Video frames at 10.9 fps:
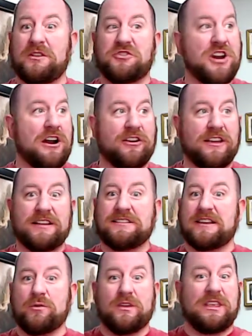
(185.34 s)
with
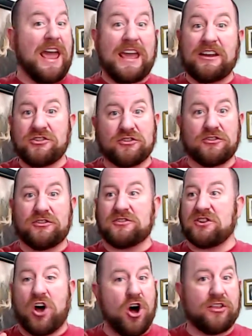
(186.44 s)
chariots and with
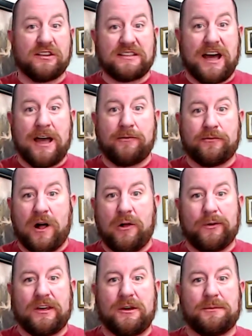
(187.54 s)
angels all the time
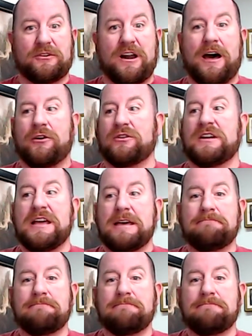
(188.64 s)
following him around,